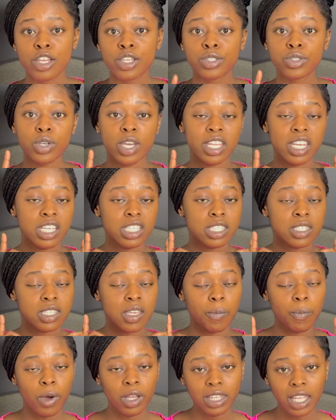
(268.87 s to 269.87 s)
So it is
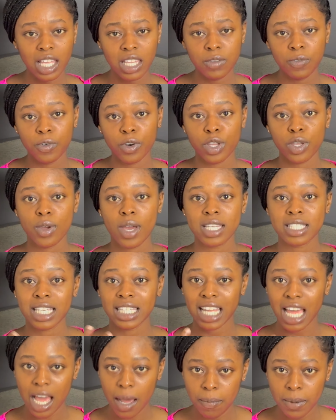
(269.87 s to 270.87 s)
important for you as
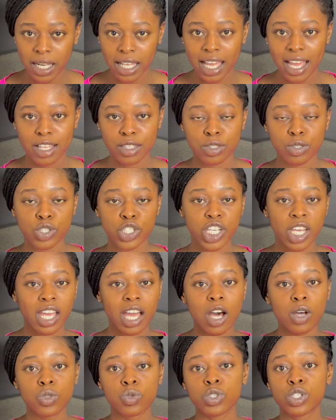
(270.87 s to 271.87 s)
an applicant to check
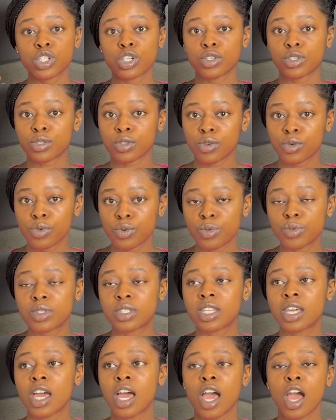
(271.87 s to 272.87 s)
out with your
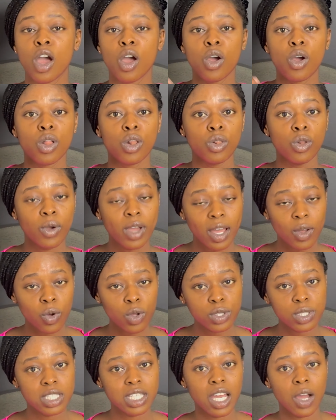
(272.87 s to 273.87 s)
schools,
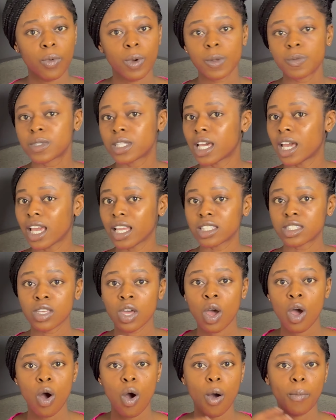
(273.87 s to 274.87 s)
go to their website,
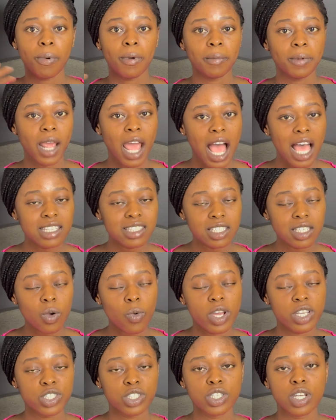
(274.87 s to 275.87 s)
or probably ask
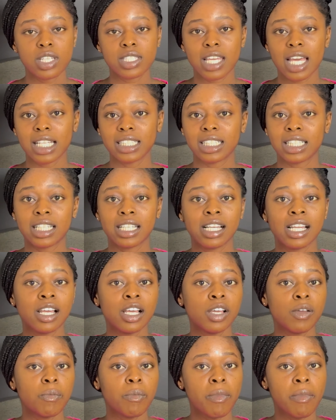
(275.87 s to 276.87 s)
questions and
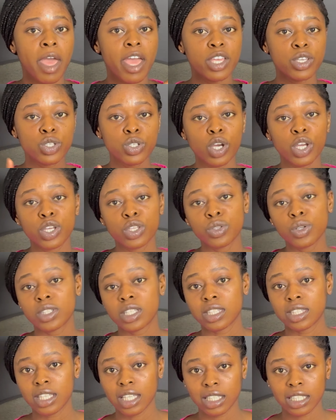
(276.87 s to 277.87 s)
ensure you know the
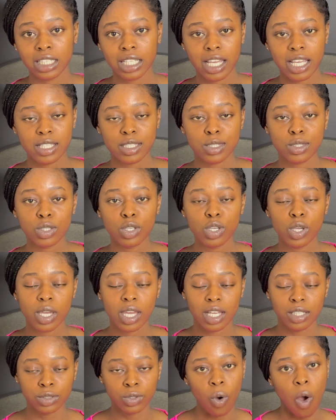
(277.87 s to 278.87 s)
deadline so you
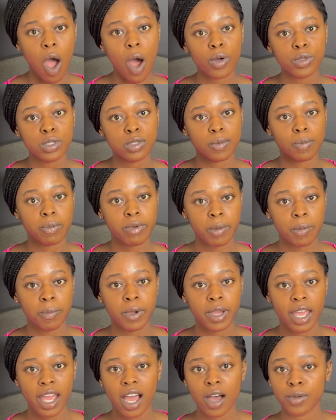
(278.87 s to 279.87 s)
can know how to
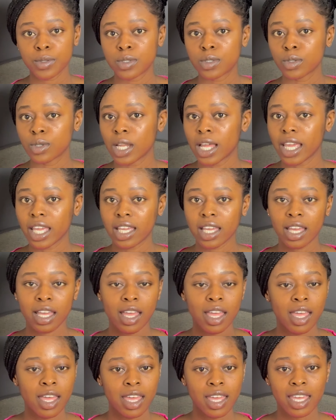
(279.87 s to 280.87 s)
prepare, how to
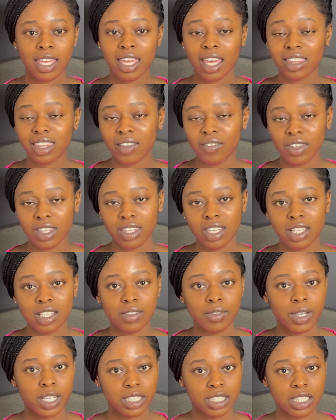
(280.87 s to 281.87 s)
get everything
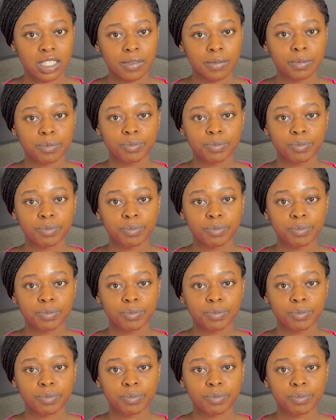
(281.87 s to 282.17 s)
ready.